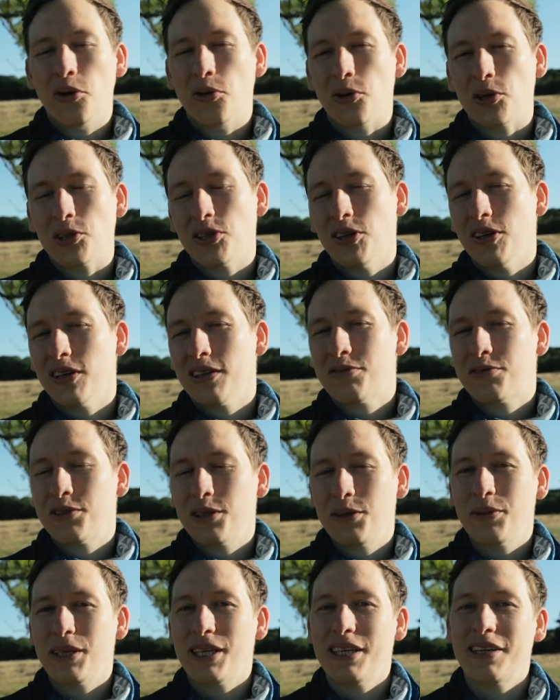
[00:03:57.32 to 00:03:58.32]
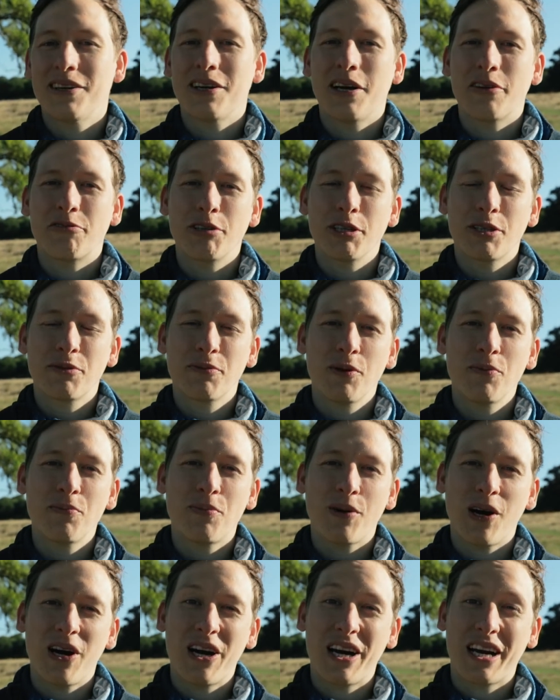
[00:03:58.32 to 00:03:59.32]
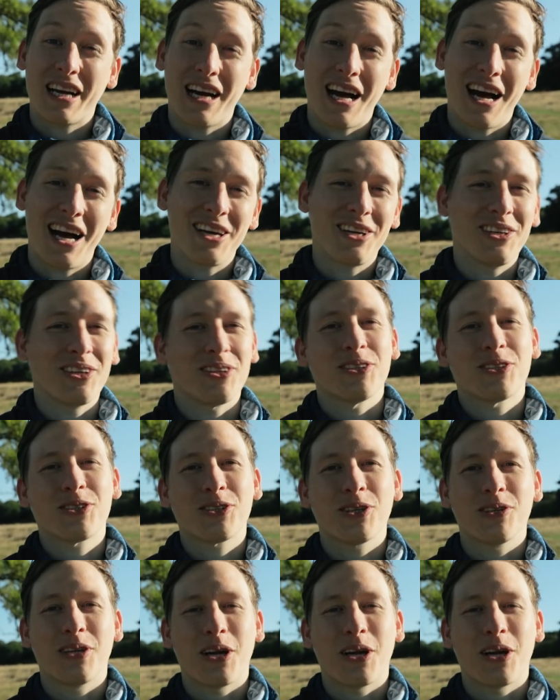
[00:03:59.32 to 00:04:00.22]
we're done filming here at Richmond Park. I got the shot